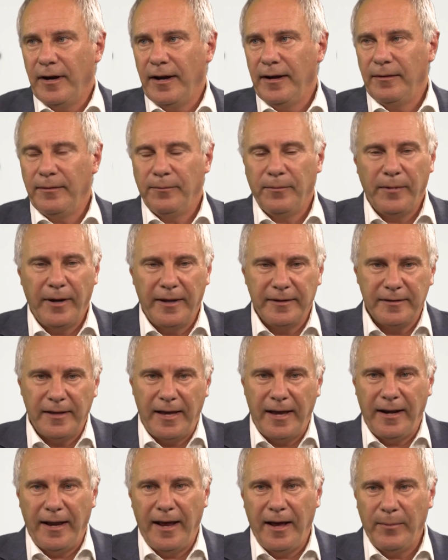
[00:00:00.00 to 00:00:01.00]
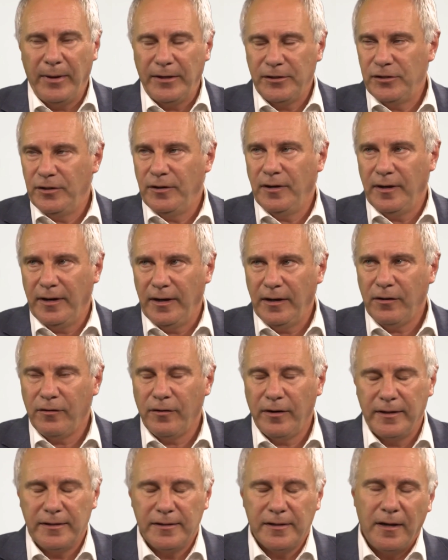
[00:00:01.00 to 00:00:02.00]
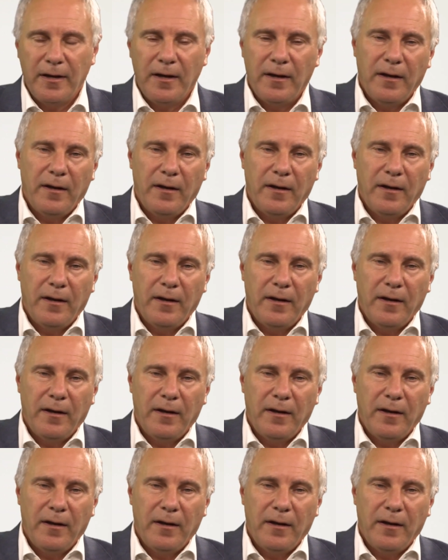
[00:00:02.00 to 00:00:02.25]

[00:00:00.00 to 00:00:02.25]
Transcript: right? And how much are you going to increase?